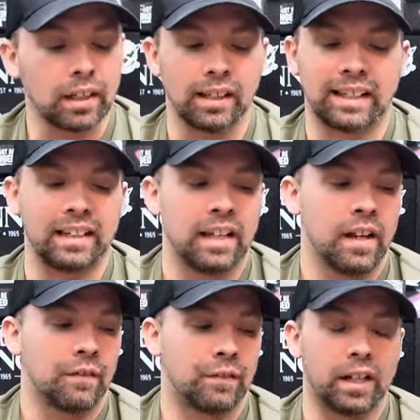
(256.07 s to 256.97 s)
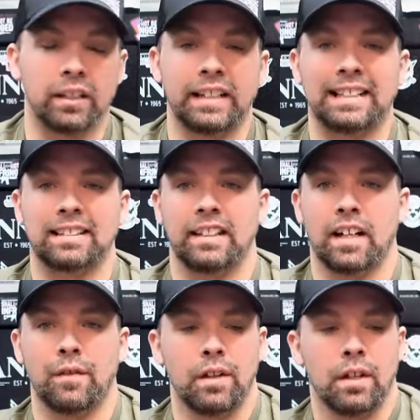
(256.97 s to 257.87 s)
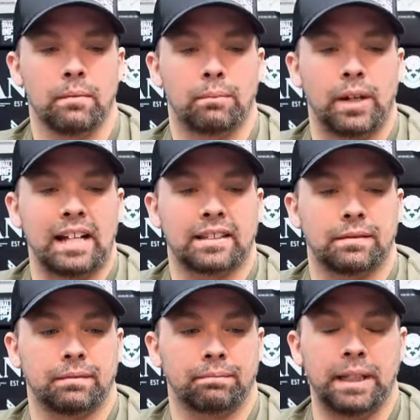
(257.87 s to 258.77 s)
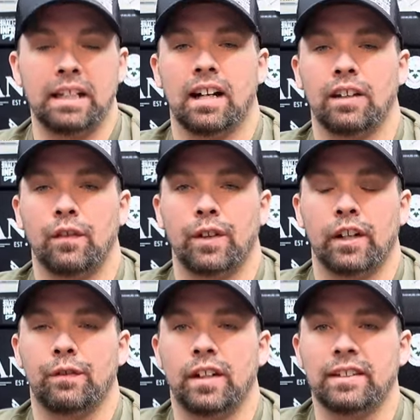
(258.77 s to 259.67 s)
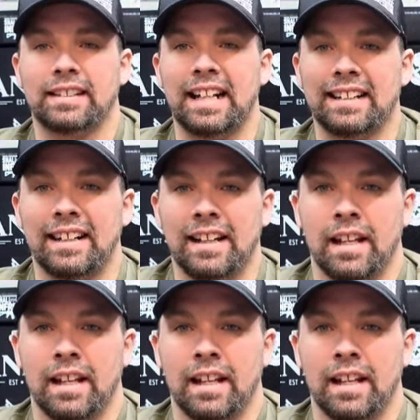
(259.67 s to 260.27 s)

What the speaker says: Again, very nicely done, brass bead on the very front sight